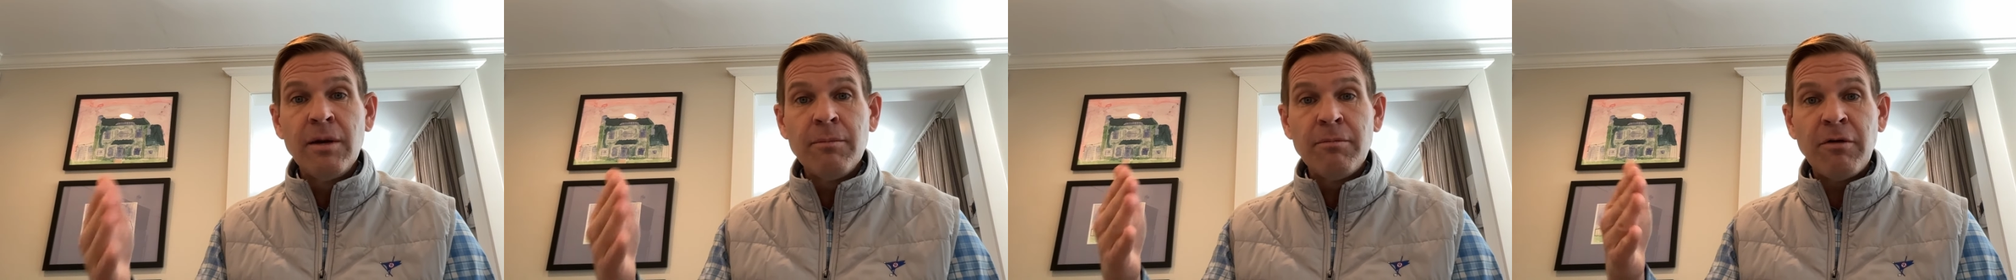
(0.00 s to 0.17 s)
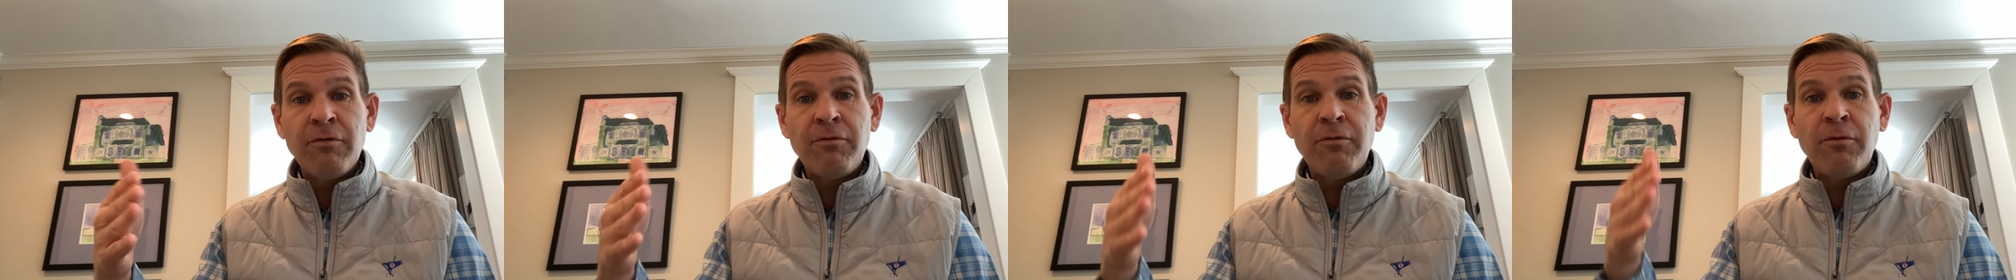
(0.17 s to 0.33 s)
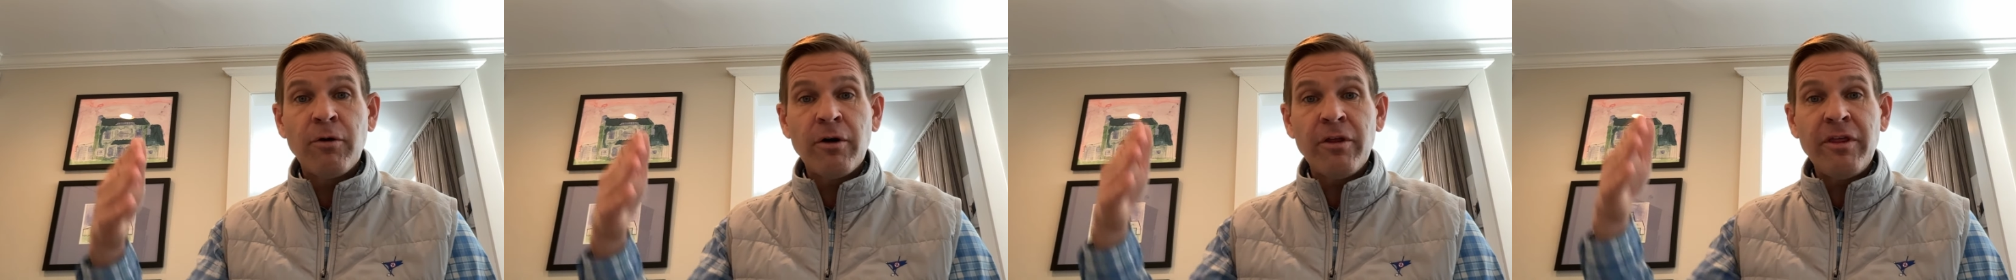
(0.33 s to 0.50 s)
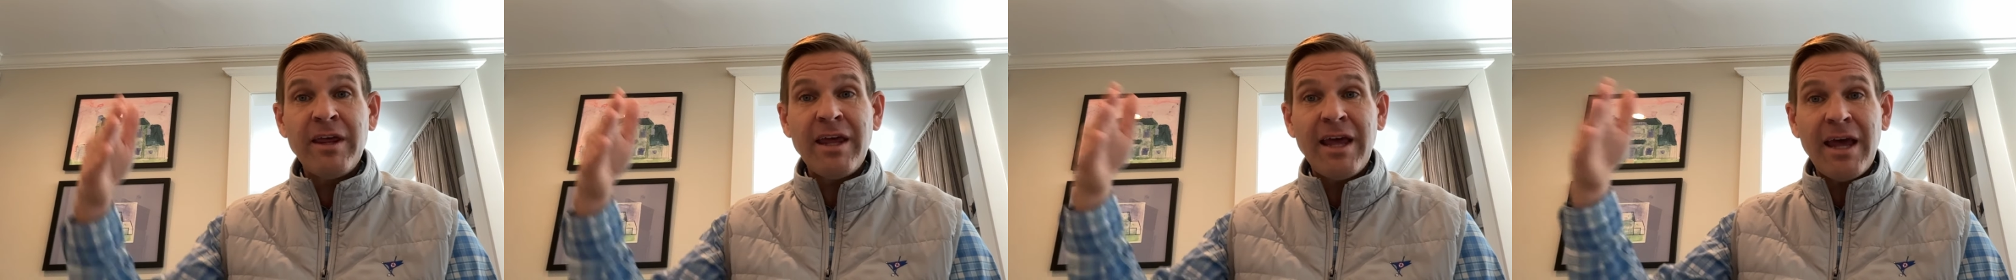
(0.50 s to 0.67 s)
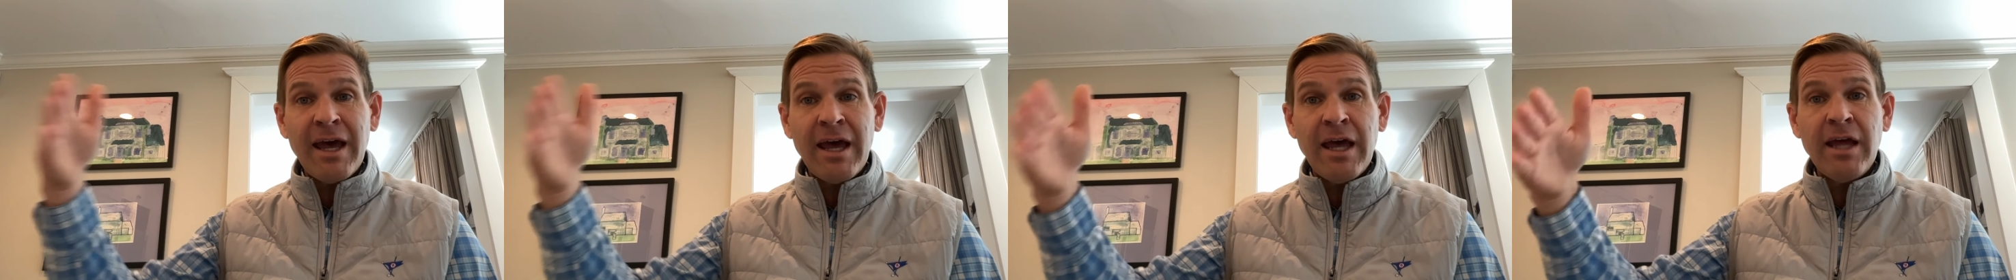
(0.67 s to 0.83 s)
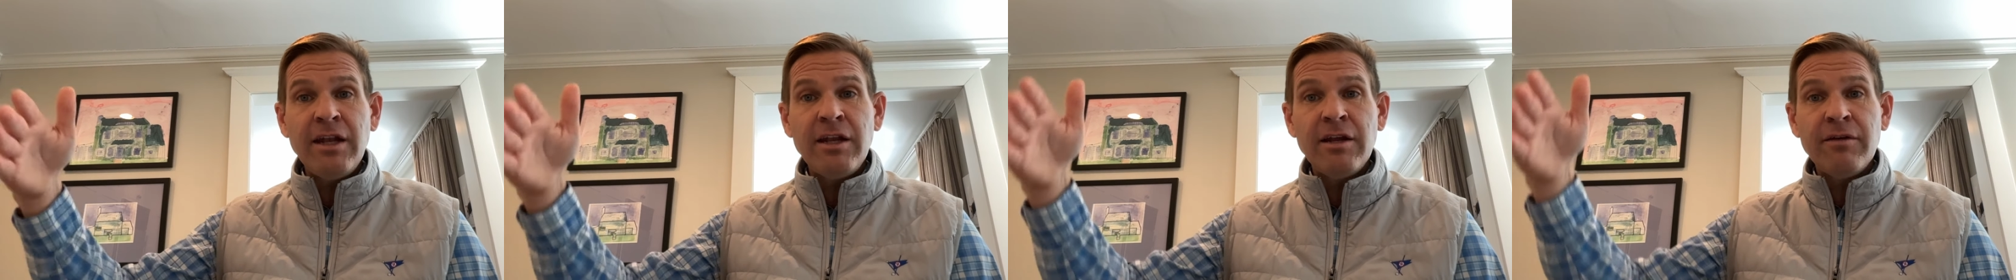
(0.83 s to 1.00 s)
before the
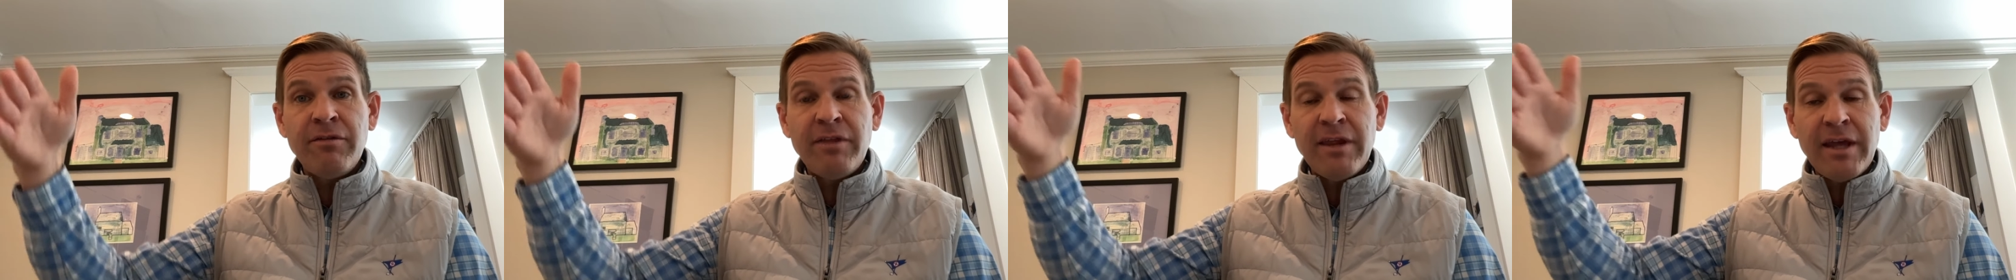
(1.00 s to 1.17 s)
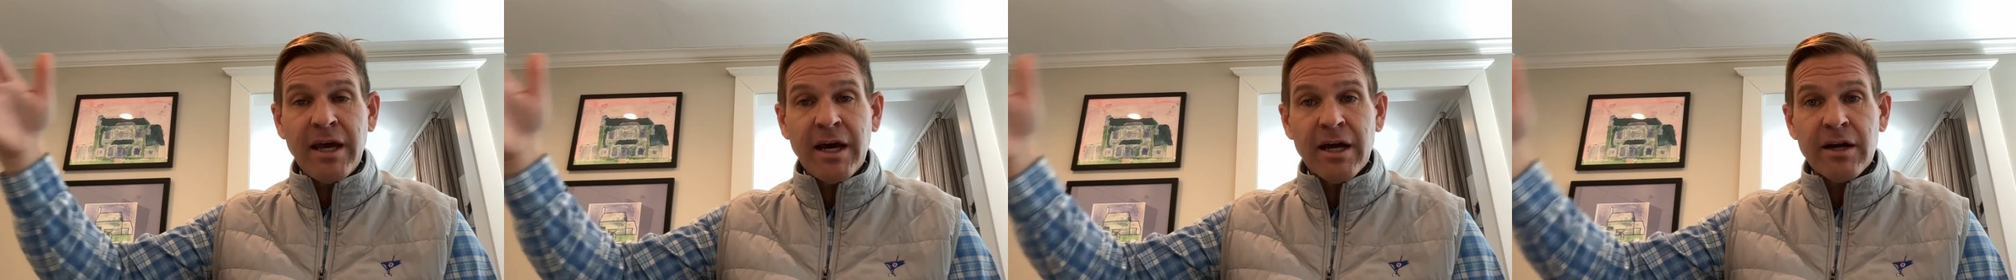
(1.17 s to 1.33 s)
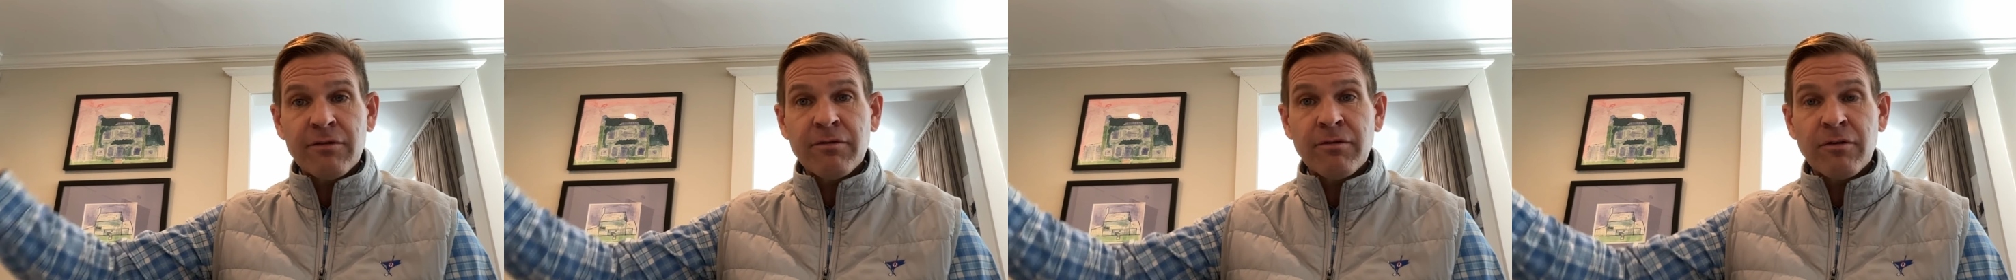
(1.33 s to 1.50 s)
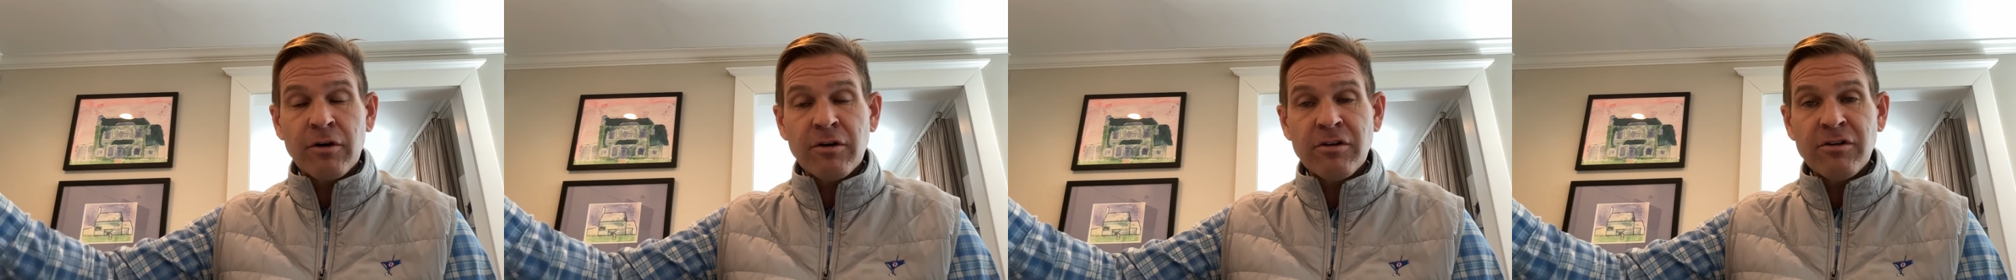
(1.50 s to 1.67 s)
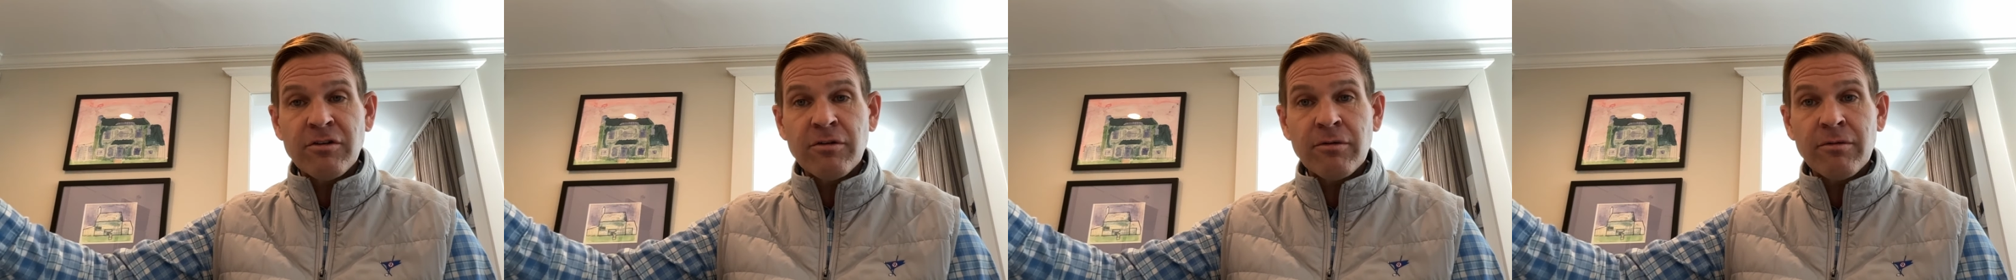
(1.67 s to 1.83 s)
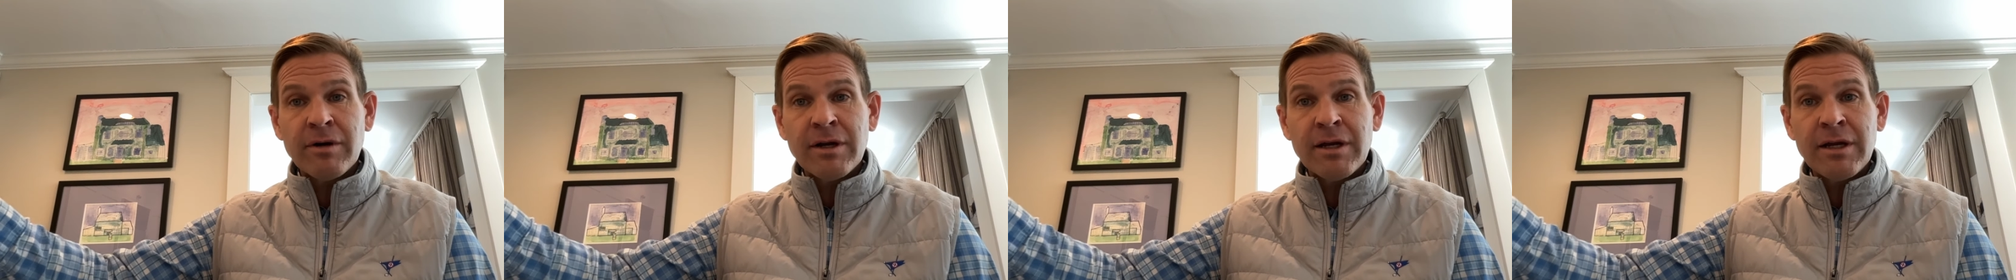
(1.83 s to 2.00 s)
end of the
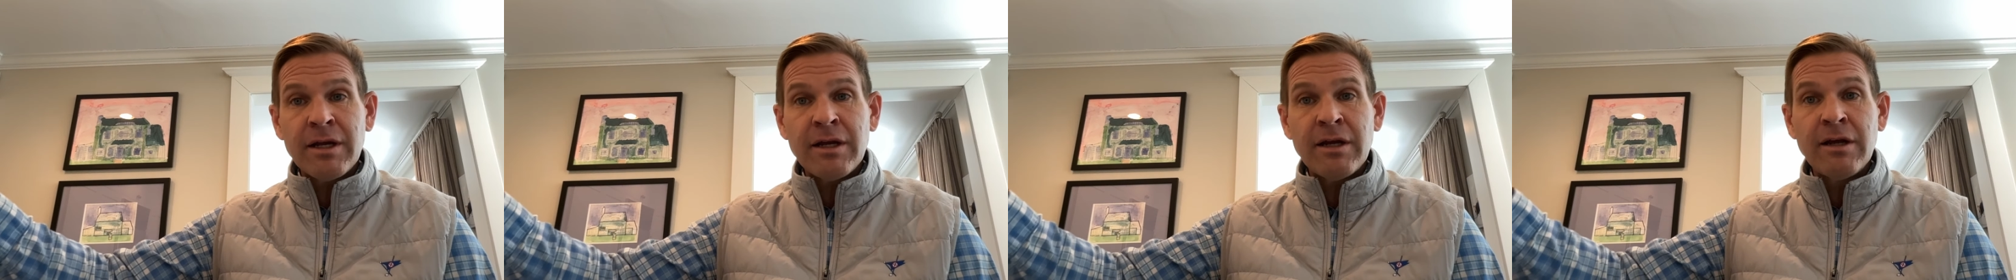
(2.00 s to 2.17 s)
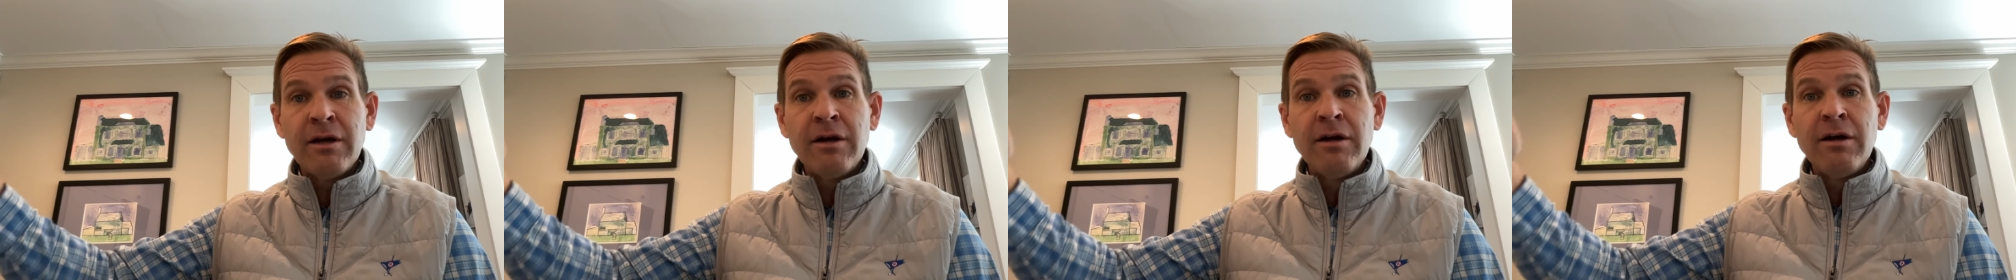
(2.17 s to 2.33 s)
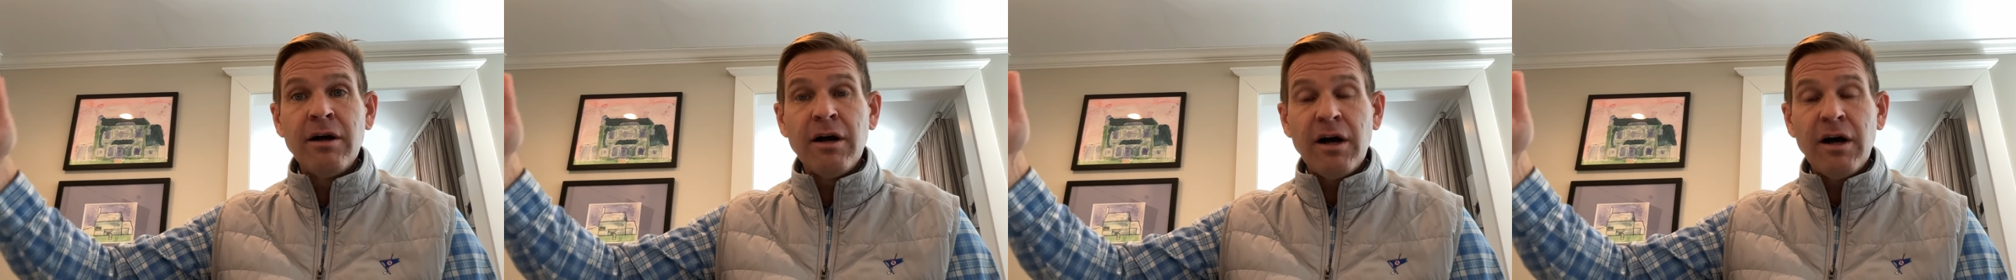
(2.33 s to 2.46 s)
anniversary